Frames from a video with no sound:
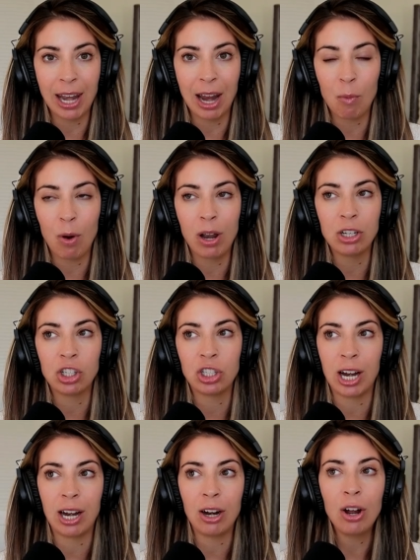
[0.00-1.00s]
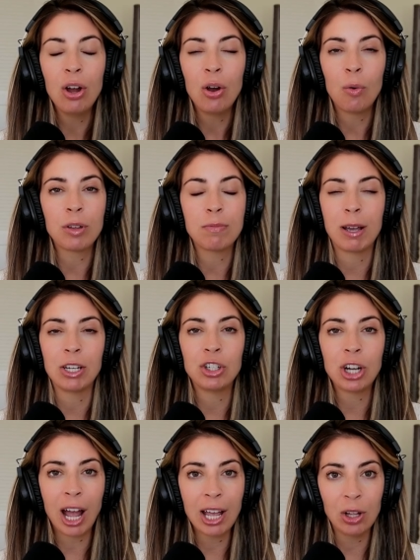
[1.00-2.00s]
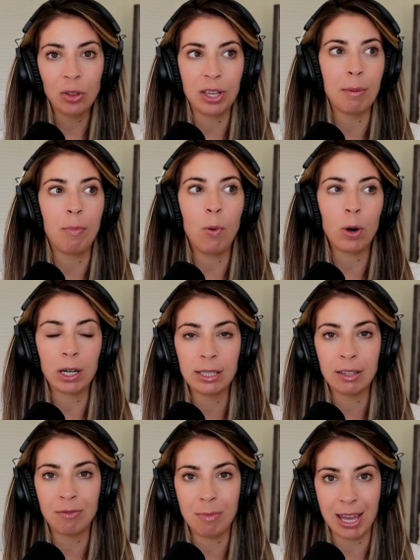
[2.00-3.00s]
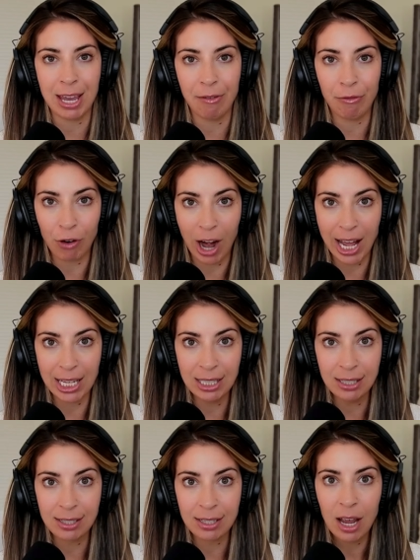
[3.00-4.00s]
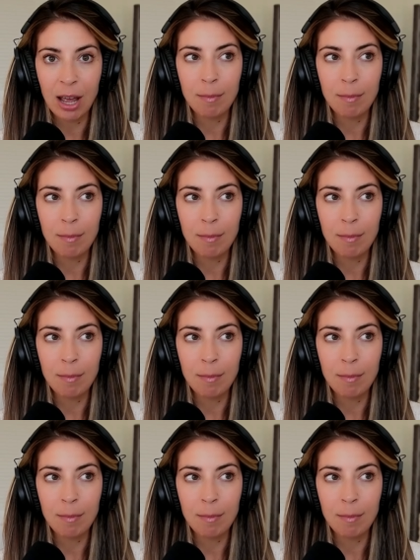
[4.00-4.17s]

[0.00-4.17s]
and I want to share with my child the importance of of making friends